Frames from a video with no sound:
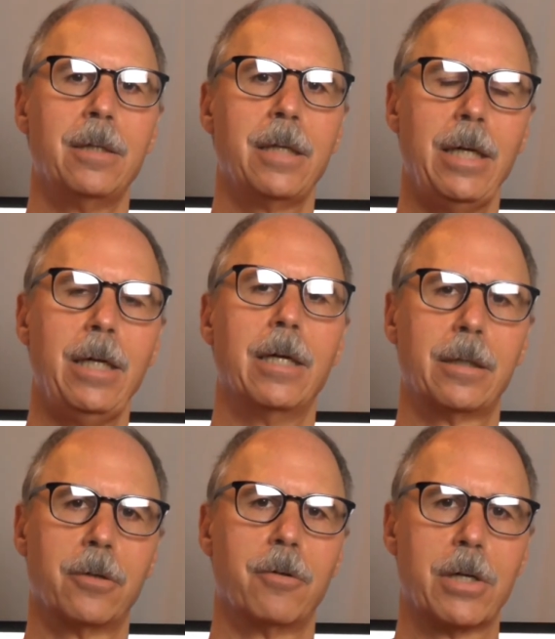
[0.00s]
to eat at
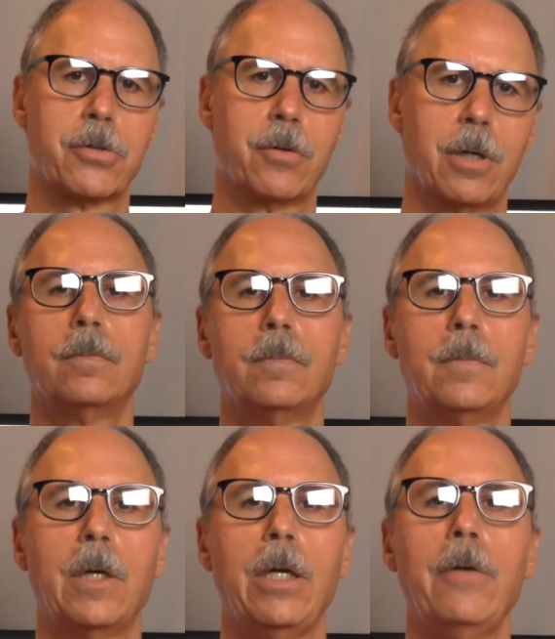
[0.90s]
the restaurant.
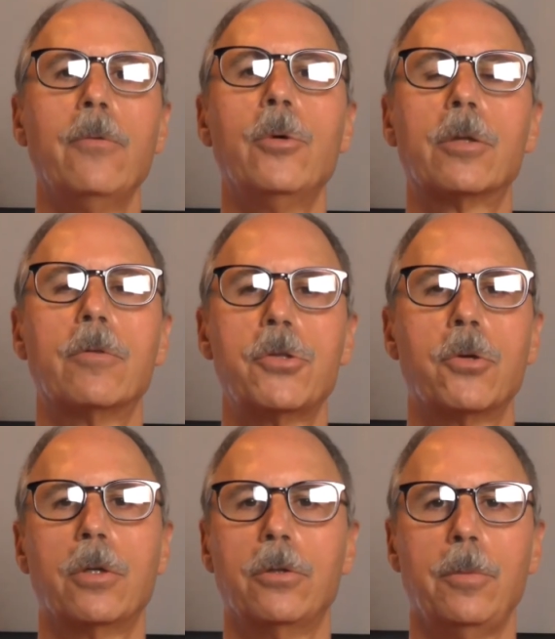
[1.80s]
Now, even with the
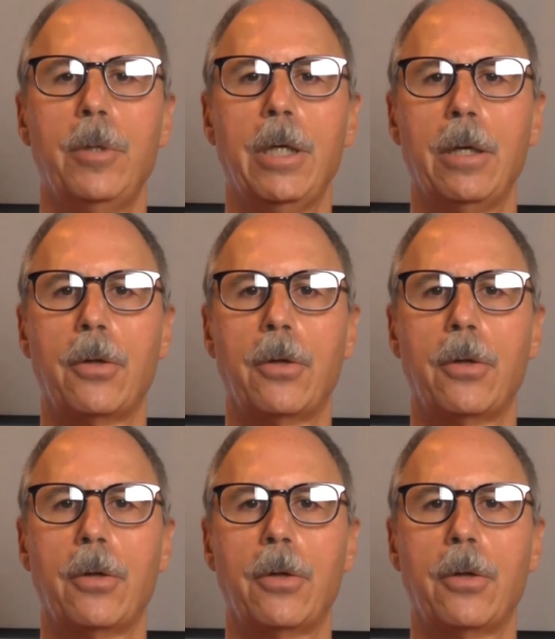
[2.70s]
resort only being